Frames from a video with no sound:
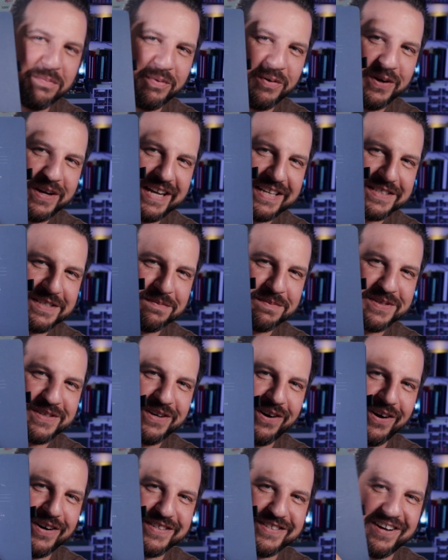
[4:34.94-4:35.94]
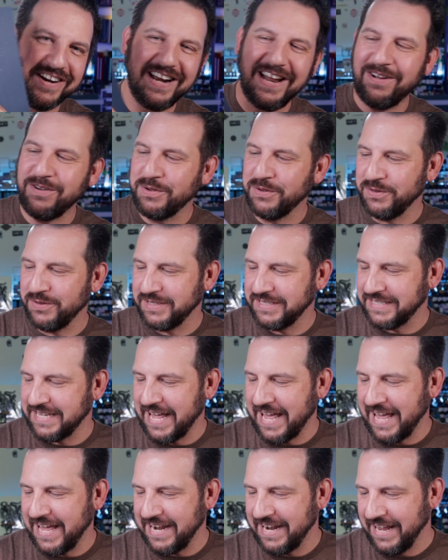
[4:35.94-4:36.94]
book has some stars on it. How cool is
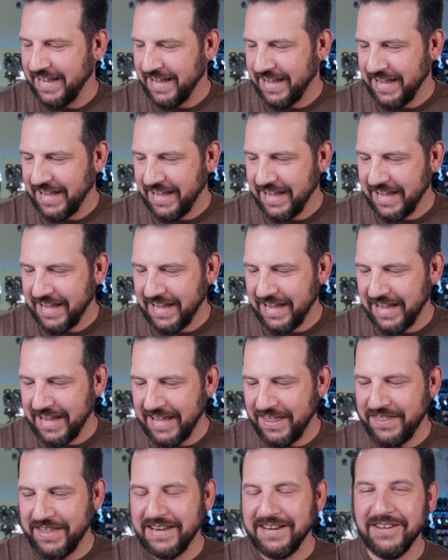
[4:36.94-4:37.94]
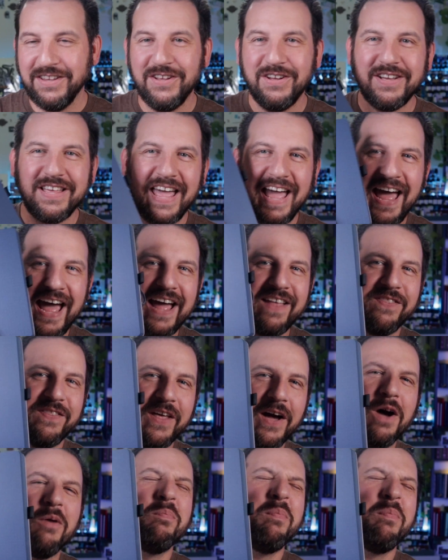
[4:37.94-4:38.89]
that? And then look at the